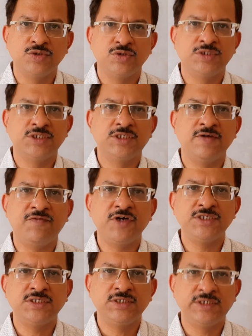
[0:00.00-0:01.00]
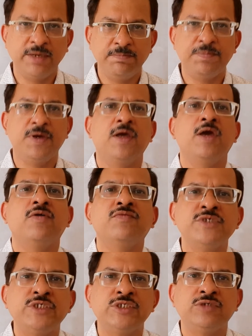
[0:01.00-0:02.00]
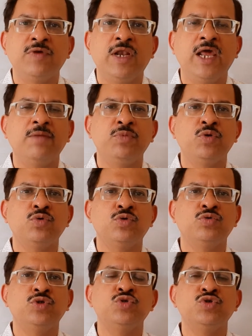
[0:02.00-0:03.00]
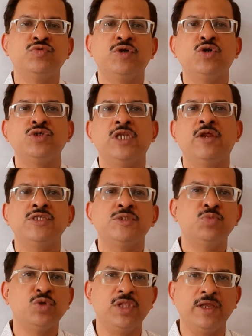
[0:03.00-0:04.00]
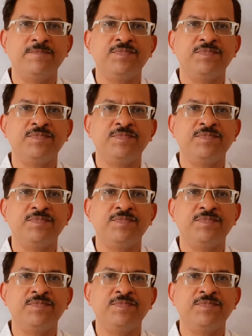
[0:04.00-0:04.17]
This is the first step which will help you to use Windows 11 smoothly.